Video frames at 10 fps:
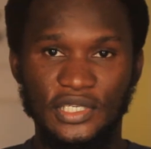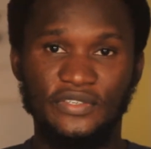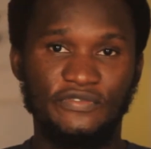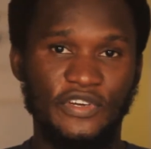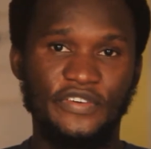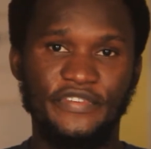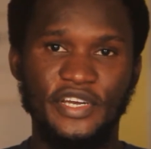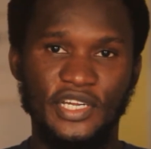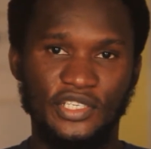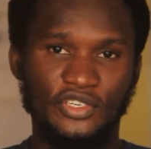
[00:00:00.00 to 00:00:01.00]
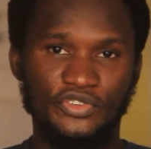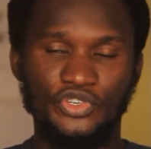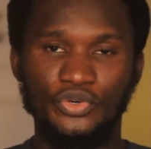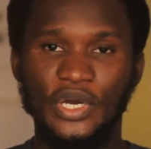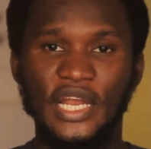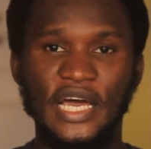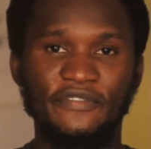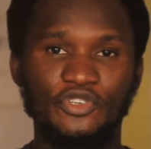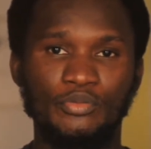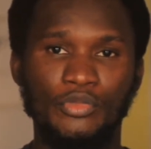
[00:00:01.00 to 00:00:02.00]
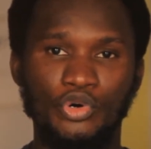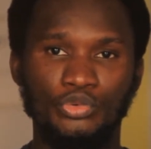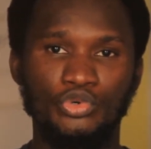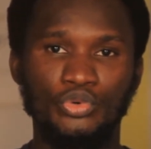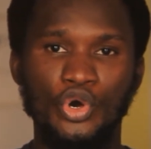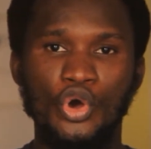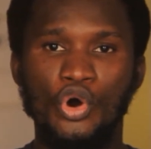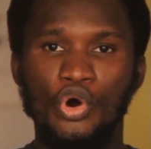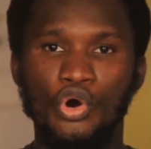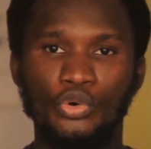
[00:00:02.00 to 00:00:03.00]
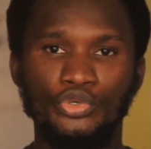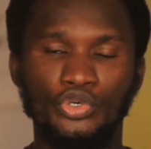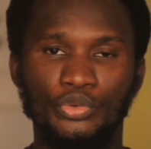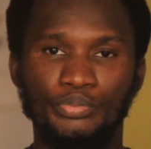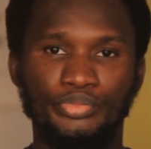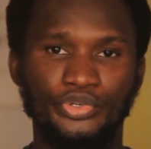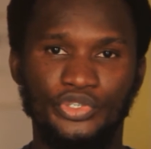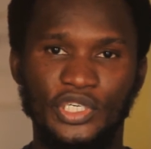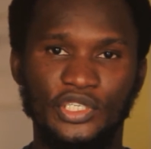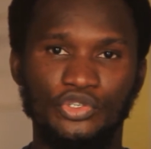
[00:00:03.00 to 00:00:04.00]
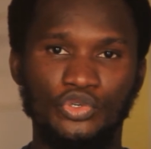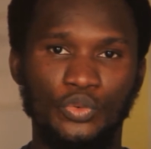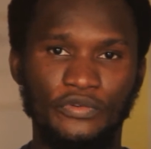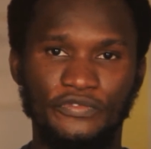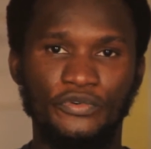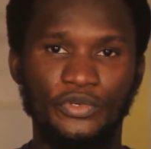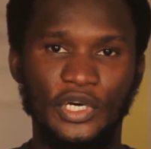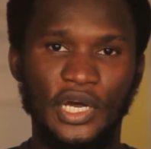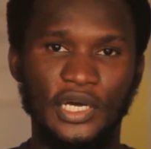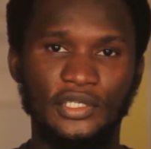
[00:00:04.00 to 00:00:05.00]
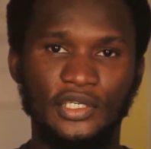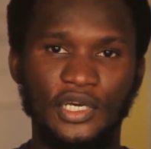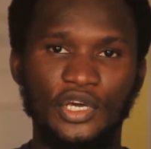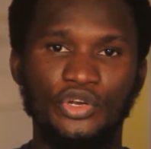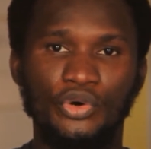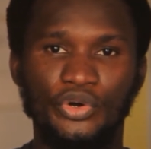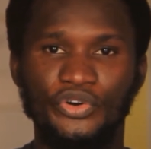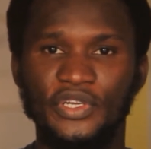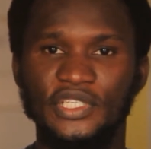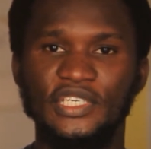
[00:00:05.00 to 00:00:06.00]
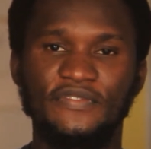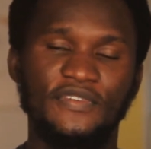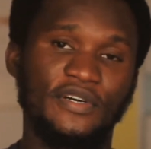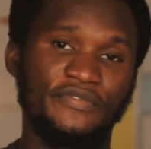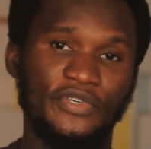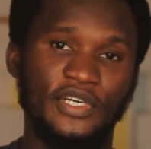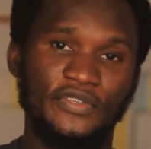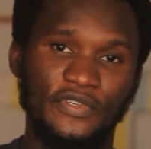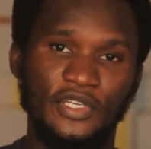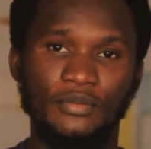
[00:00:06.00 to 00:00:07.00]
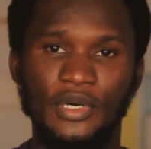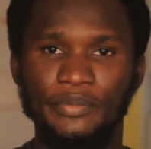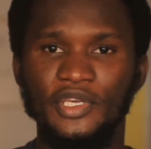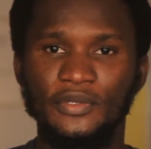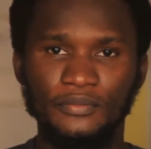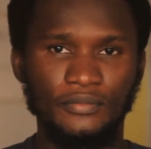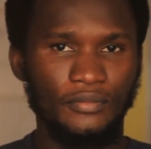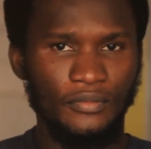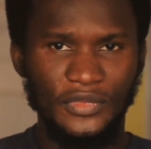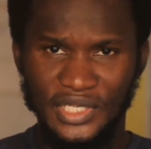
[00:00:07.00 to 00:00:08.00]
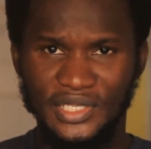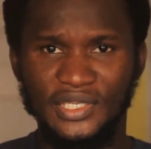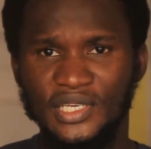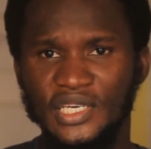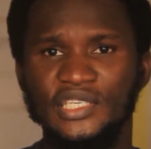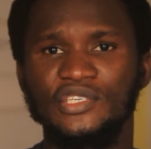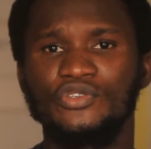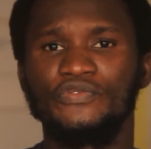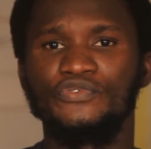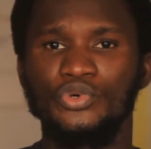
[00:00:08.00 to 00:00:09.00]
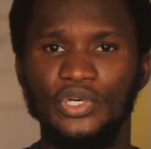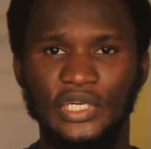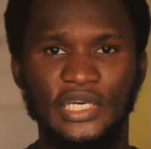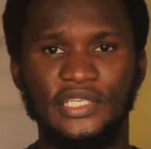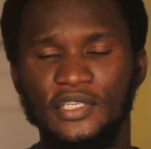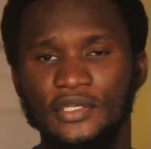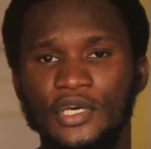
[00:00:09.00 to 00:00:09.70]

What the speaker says: is very, very necessary. You can't have to bundle all your project into one folder and not create individual folders for them. I mean, this is the essence of you organizing.